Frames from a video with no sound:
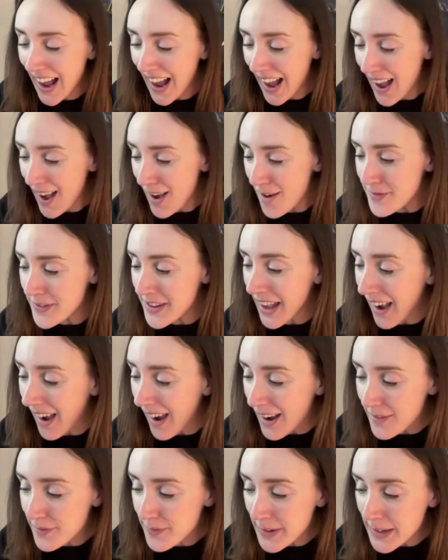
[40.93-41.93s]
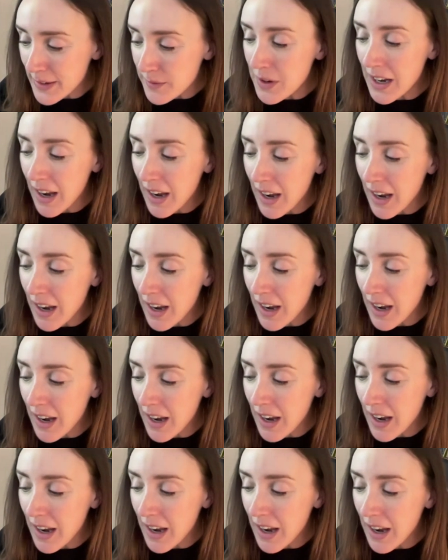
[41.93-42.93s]
have, yeah,
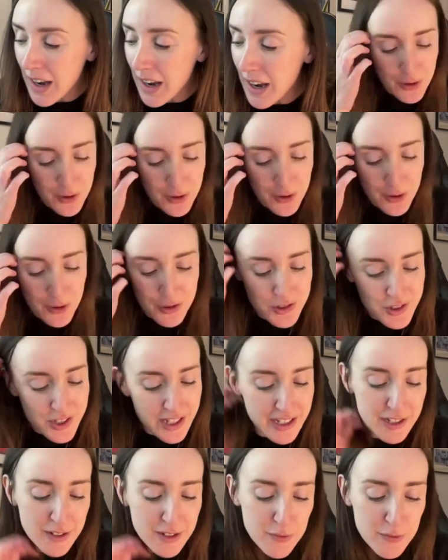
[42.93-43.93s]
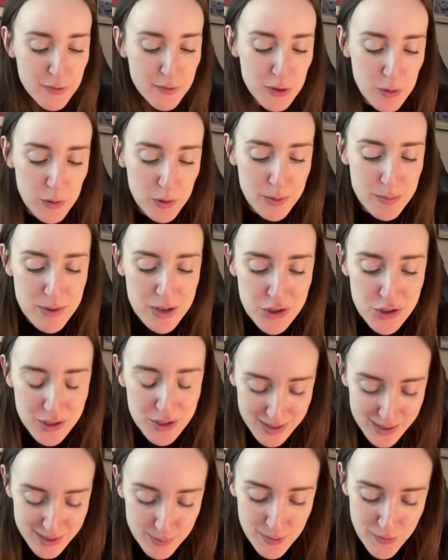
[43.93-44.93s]
I have undertaken a few commissions
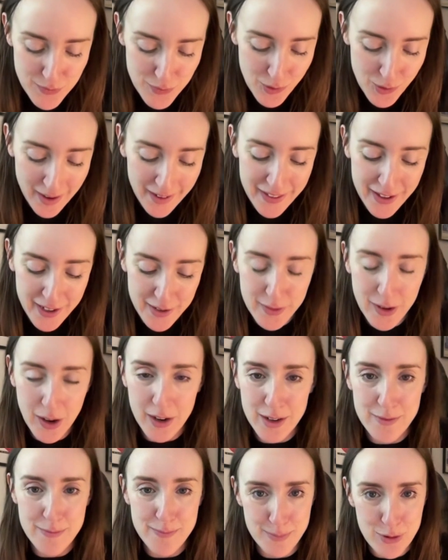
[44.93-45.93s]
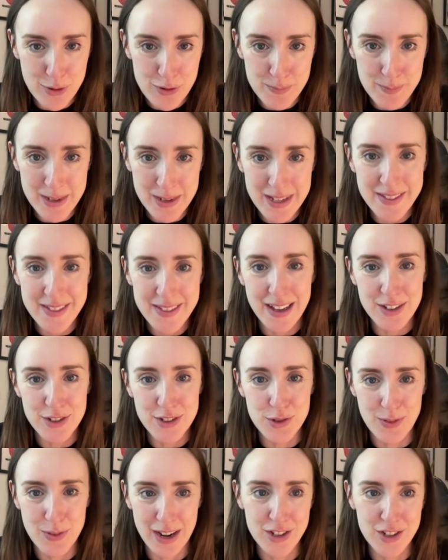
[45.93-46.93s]
before that have kind of moved me in that
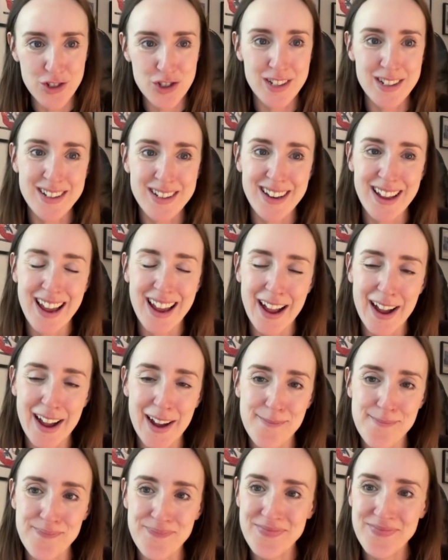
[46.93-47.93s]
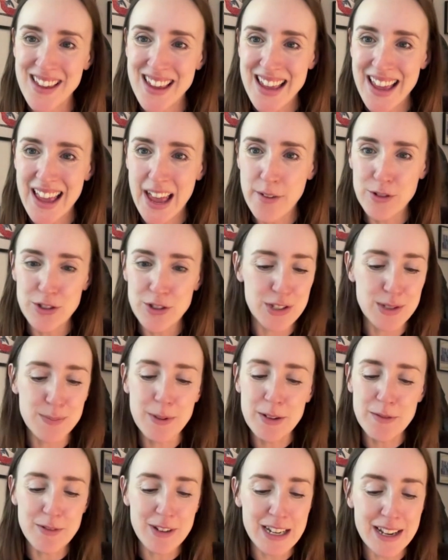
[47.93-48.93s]
direction, which has been
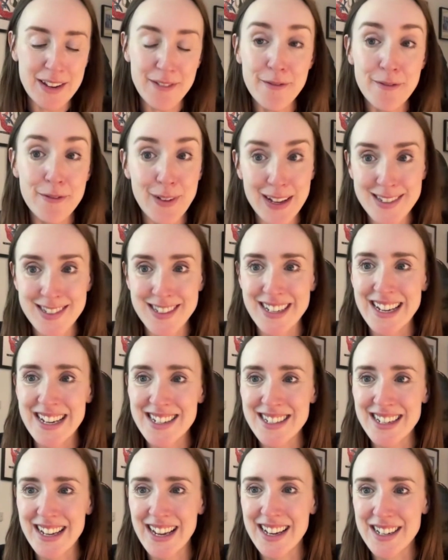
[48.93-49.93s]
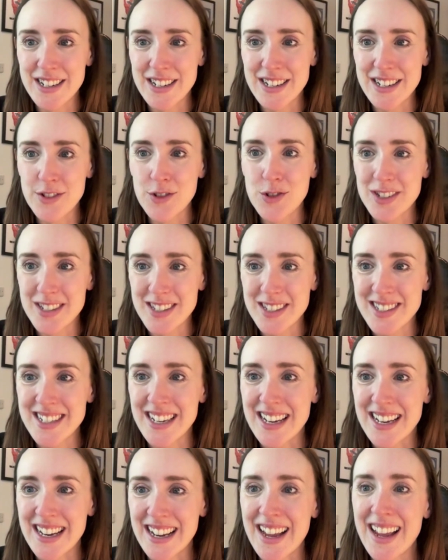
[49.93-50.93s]
really fascinating and
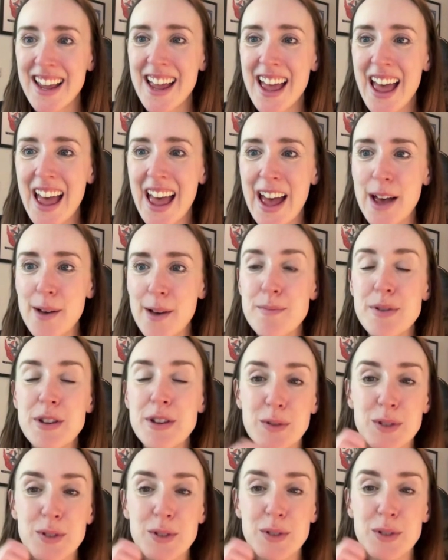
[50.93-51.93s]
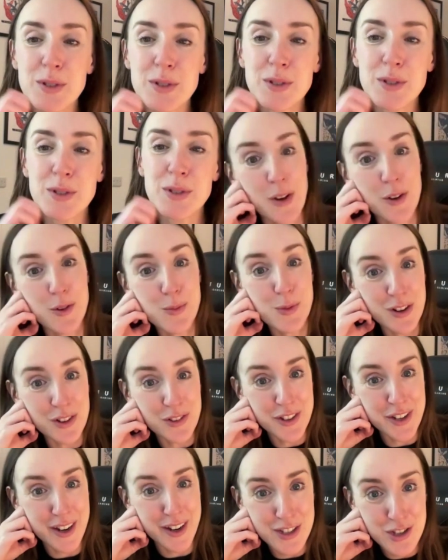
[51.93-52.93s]
interesting. But it was also not a world that
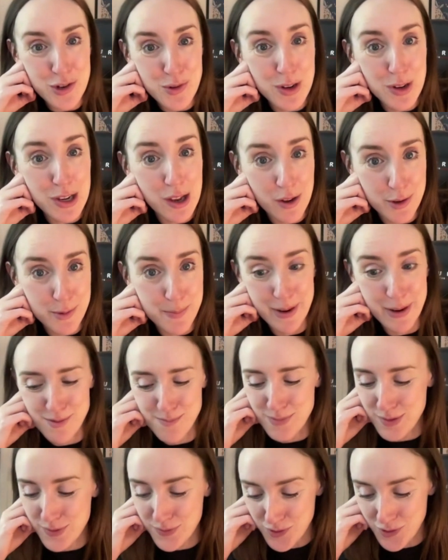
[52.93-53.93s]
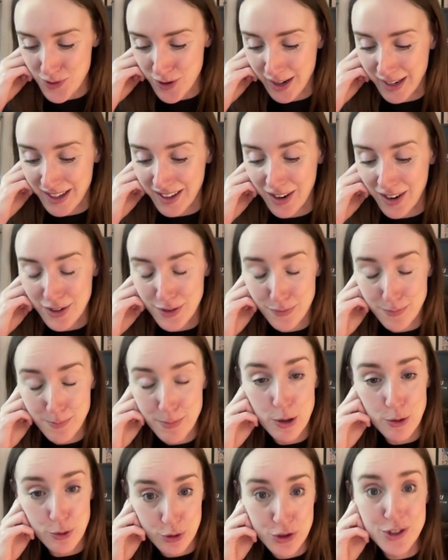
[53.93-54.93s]
I knew a lot about before I kind of
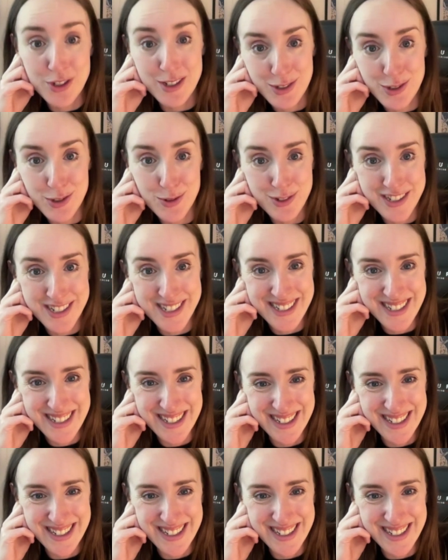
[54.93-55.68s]
plunged into it.